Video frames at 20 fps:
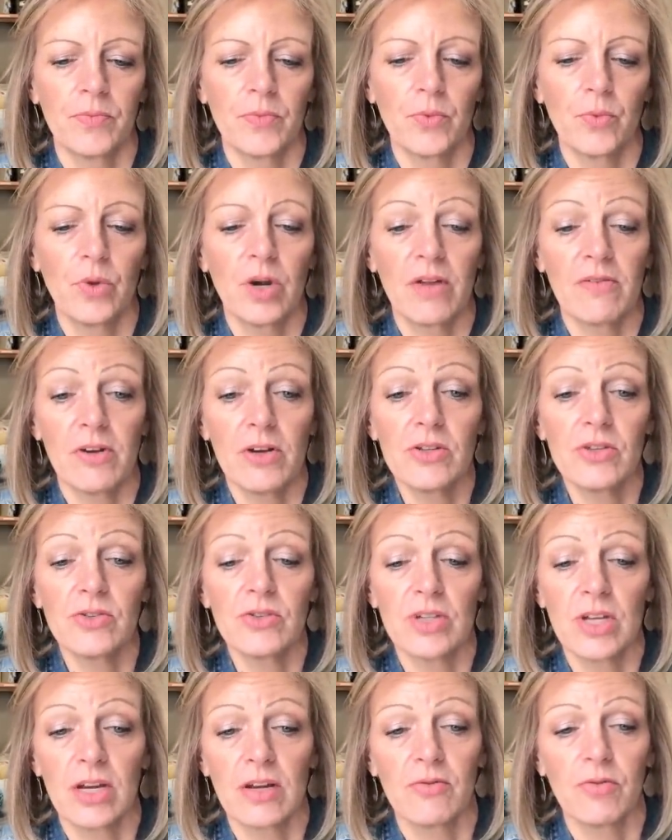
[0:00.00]
what I've also
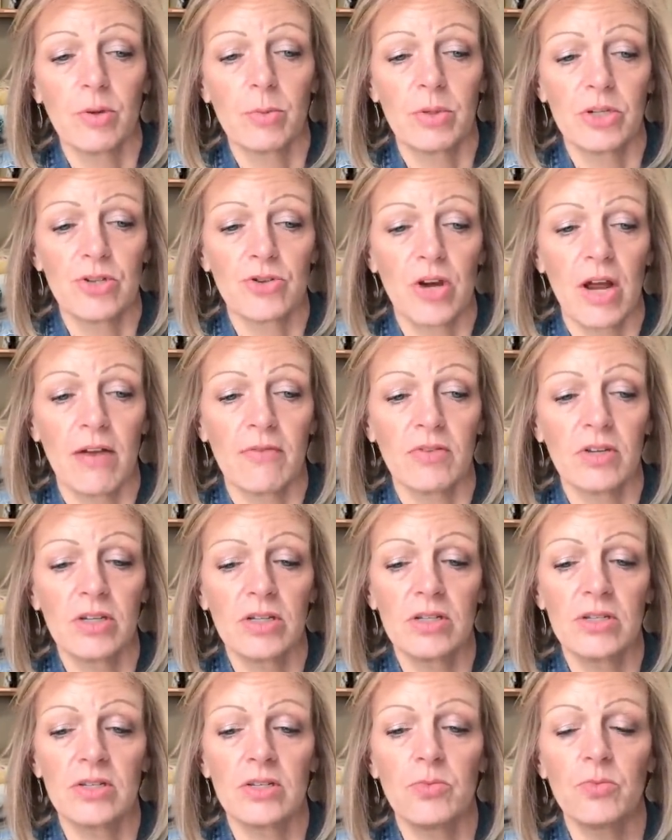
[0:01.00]
done if we've been traveling
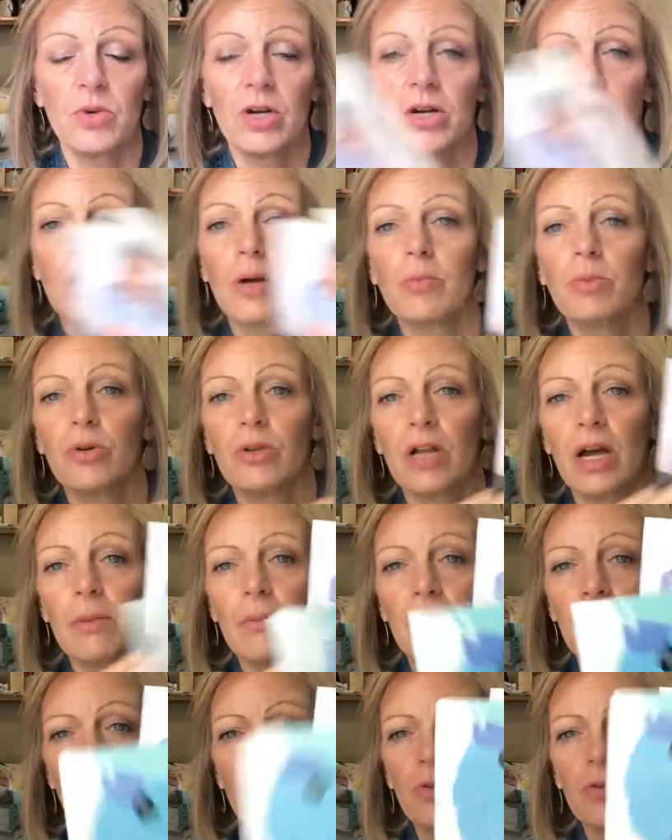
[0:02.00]
to somewhere, I'll pull out
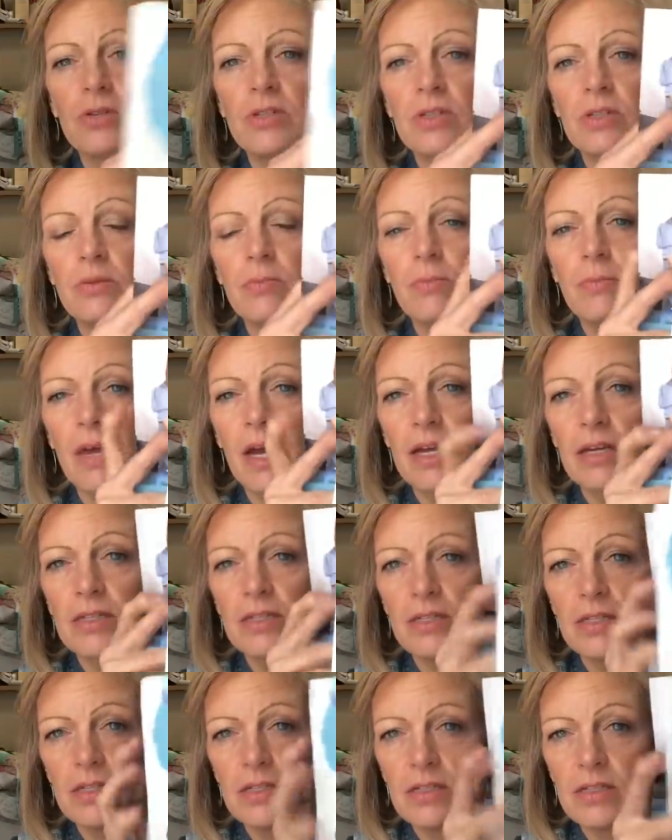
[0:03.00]
my old
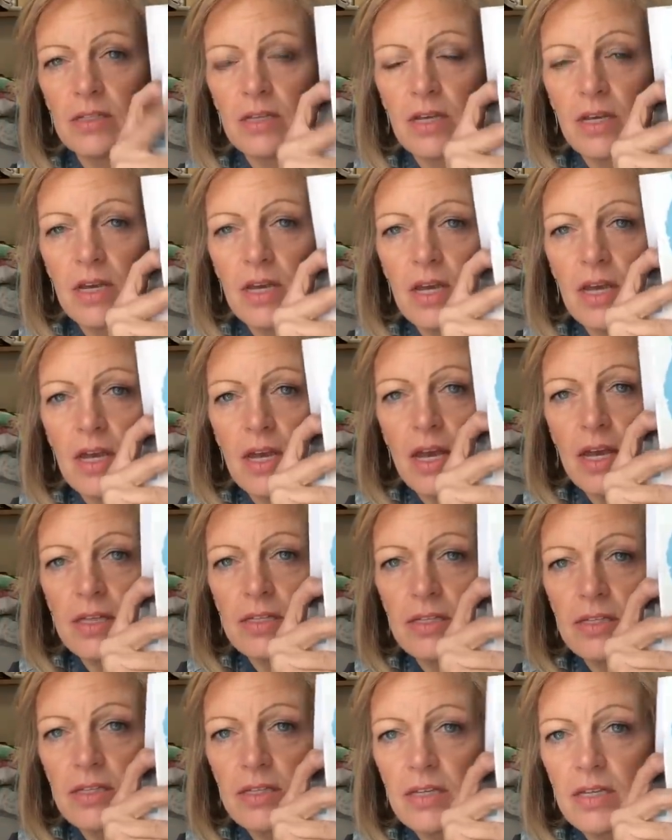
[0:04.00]
magazines
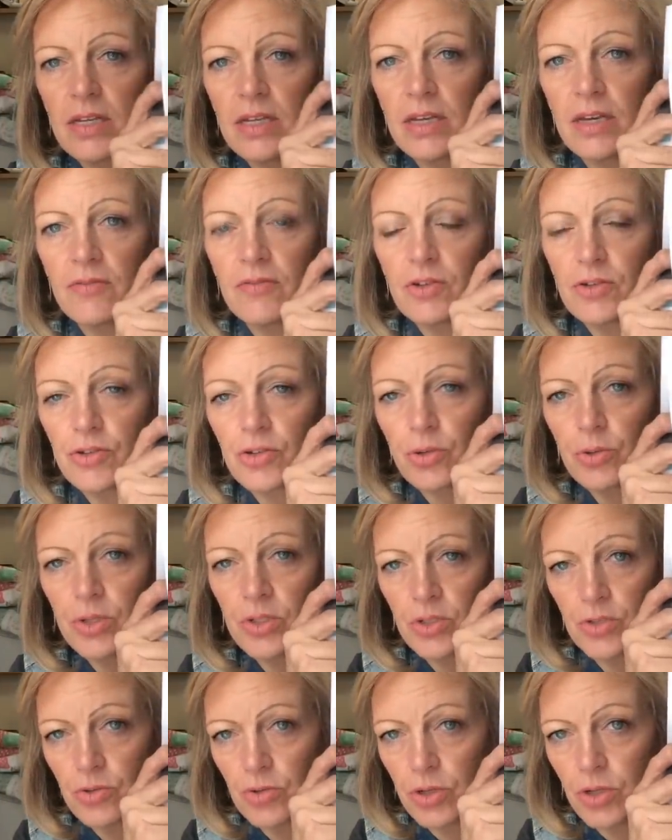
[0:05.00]
and see if there's a
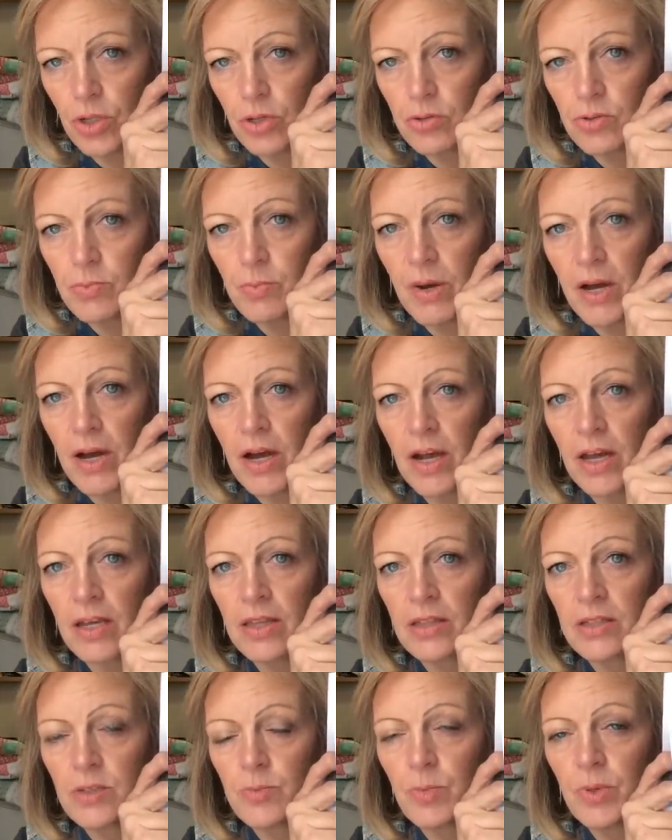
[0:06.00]
quilt store close by
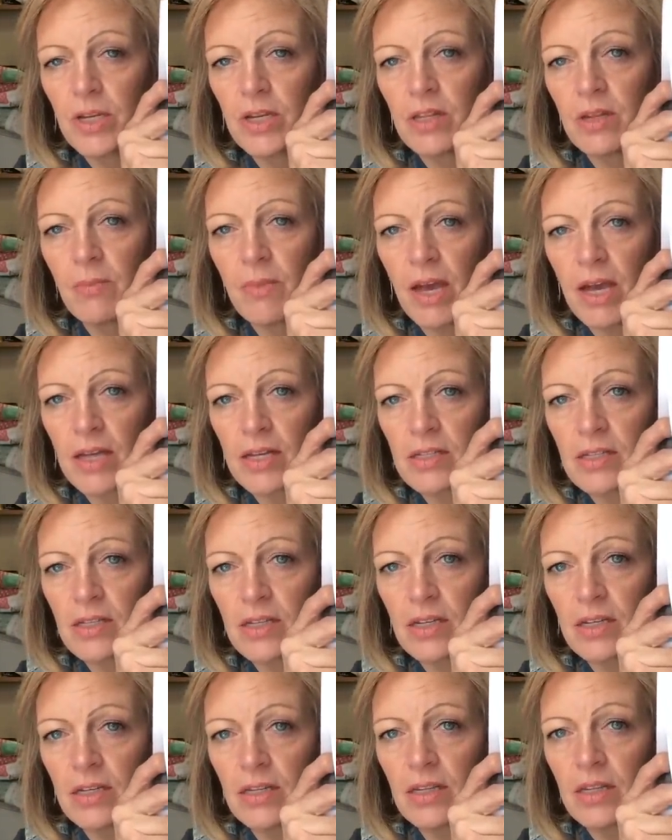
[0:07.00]
that's been in the
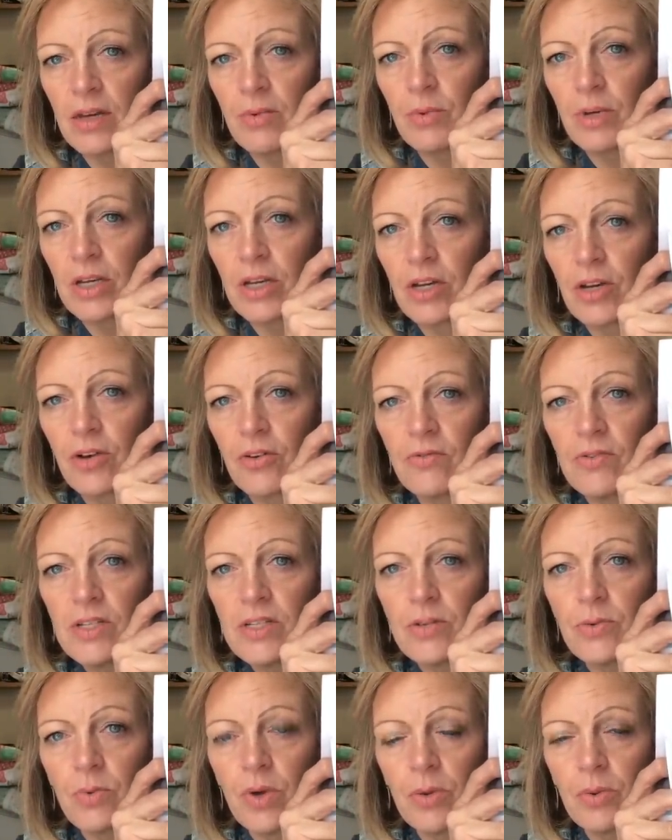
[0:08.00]
magazine that we can go
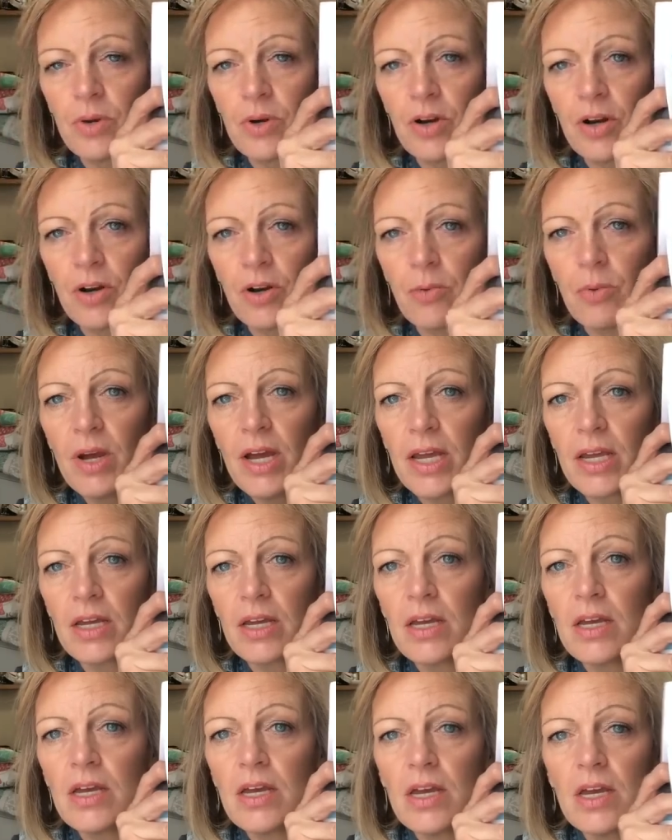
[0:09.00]
visit while we were on our way.
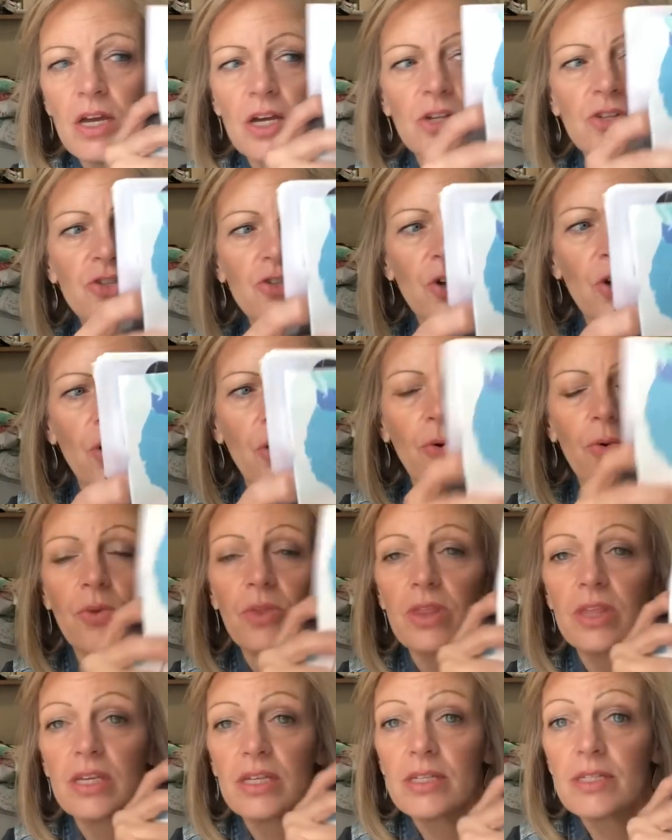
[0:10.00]
So
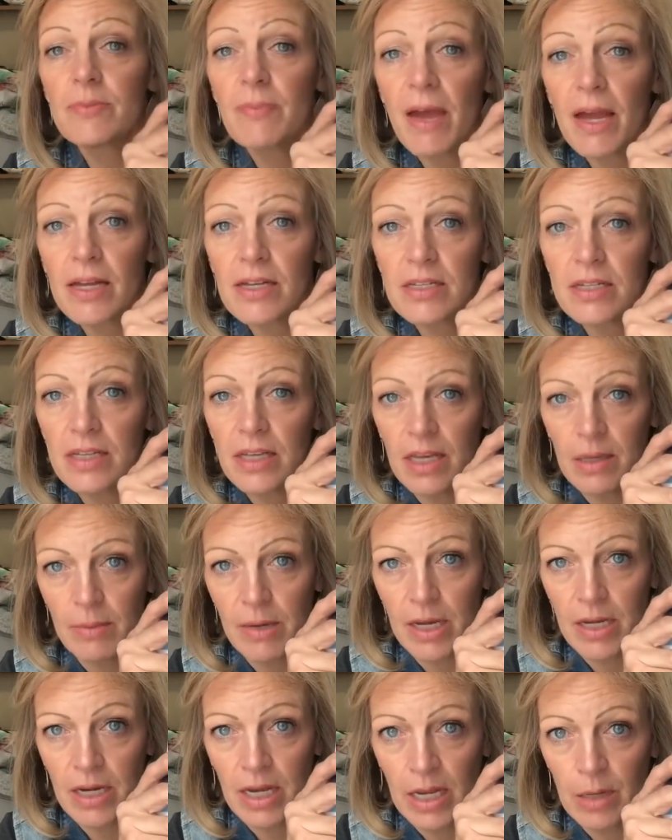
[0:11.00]
this magazine came
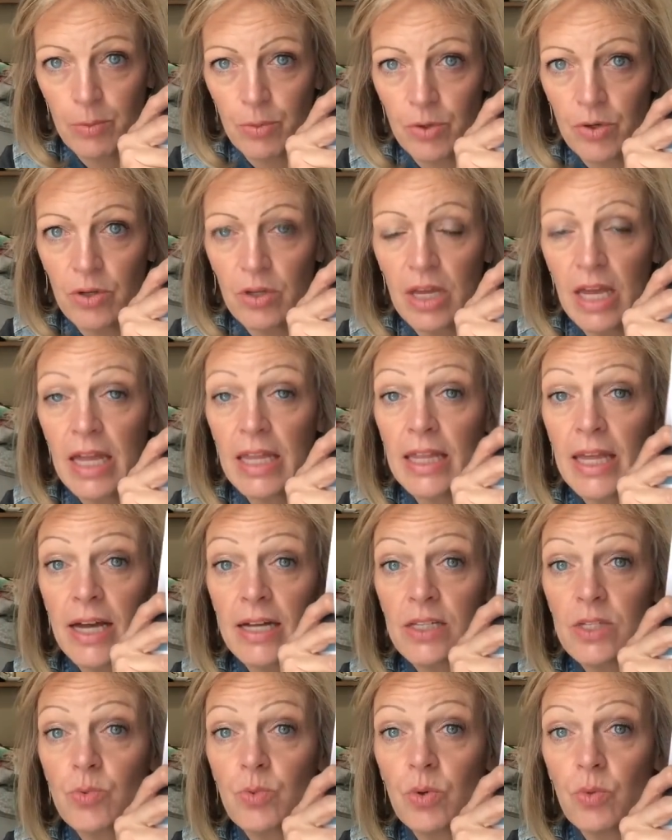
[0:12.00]
out in April, and
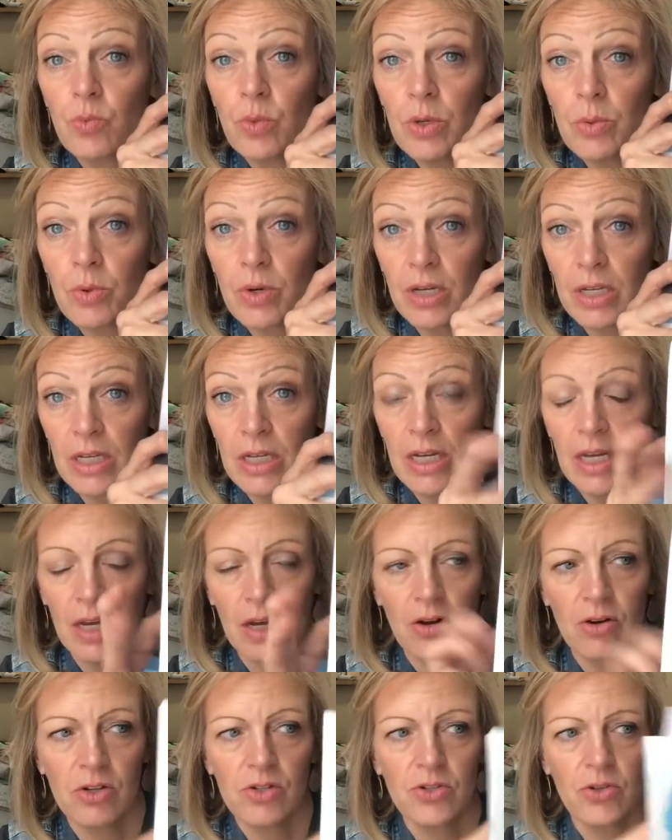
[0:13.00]
that's when we were in
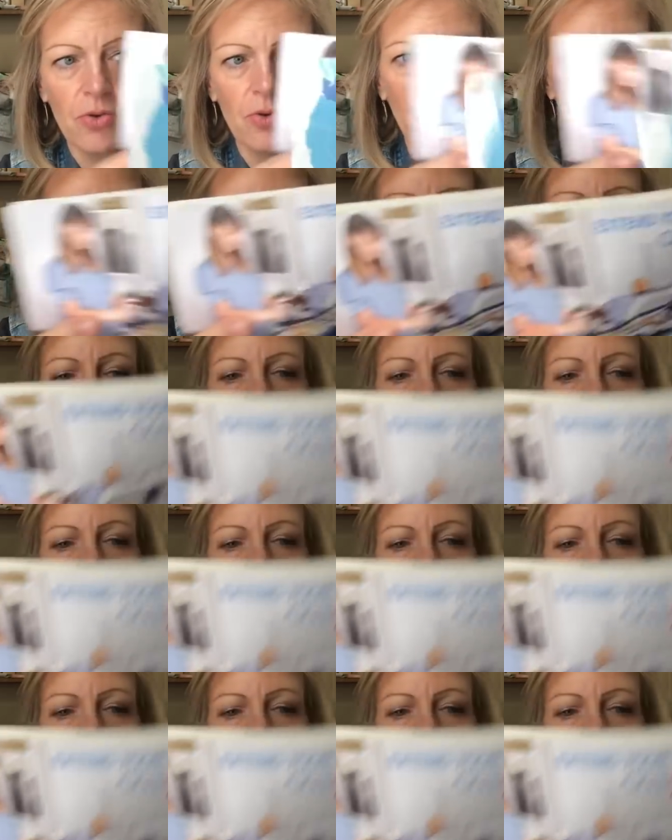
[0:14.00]
Arizona.